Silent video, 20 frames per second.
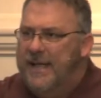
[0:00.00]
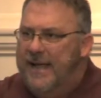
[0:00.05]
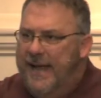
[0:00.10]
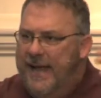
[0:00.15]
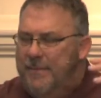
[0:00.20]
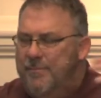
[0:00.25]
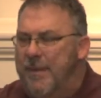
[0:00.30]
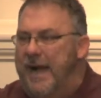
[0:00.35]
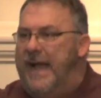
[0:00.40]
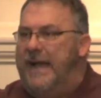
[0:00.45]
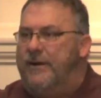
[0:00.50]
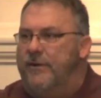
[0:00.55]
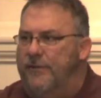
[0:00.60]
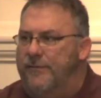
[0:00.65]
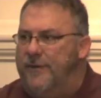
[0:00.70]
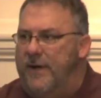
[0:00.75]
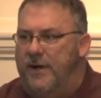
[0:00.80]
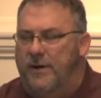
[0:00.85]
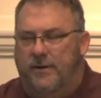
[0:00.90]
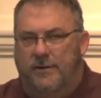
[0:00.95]

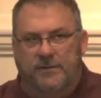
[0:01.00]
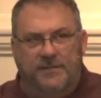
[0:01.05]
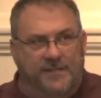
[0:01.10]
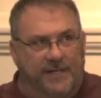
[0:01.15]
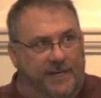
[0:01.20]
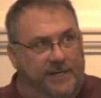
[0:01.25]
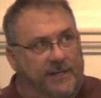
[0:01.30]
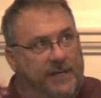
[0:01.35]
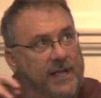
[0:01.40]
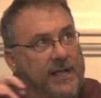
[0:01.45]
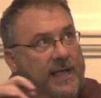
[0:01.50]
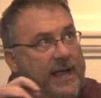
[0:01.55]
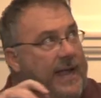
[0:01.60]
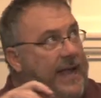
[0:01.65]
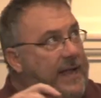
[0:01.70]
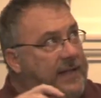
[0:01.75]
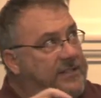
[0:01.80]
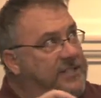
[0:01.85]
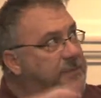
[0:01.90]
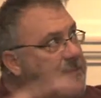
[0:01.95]
microphones
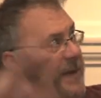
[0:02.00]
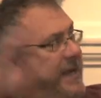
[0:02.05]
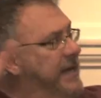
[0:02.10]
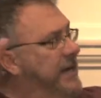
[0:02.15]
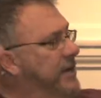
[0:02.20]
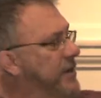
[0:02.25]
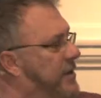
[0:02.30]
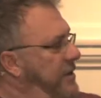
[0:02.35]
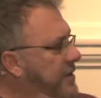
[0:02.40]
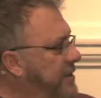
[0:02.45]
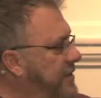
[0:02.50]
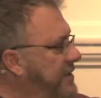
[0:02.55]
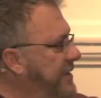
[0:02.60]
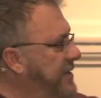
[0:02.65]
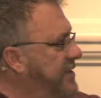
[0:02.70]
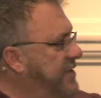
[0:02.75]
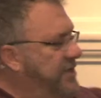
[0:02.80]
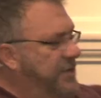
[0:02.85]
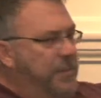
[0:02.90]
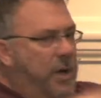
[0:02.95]
and speakers
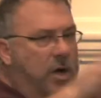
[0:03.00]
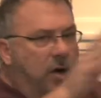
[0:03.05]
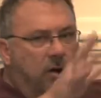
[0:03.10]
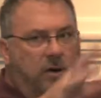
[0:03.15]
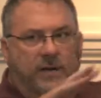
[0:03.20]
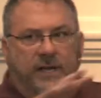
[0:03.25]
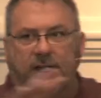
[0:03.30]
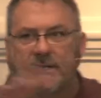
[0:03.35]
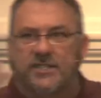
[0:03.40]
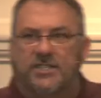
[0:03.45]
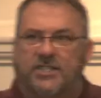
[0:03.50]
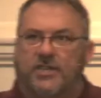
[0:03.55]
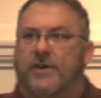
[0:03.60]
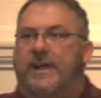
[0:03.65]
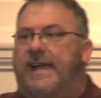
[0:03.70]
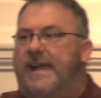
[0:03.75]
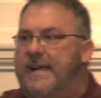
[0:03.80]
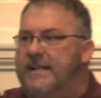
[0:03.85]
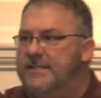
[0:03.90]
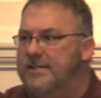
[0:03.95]
and smoke and
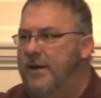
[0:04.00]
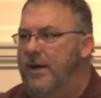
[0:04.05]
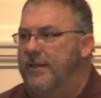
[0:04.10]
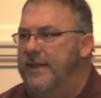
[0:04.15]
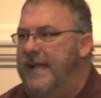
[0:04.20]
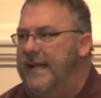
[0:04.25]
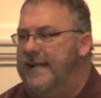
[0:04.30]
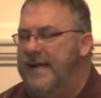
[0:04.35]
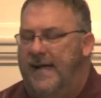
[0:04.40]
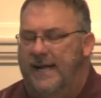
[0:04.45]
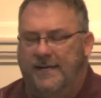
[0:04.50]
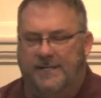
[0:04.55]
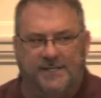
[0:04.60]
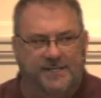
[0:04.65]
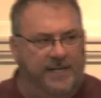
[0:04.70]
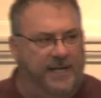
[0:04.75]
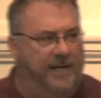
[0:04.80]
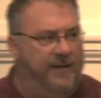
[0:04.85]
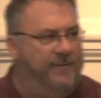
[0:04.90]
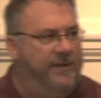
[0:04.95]
screens and all that kind of
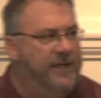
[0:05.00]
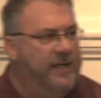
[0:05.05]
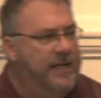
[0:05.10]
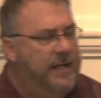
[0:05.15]
stuff.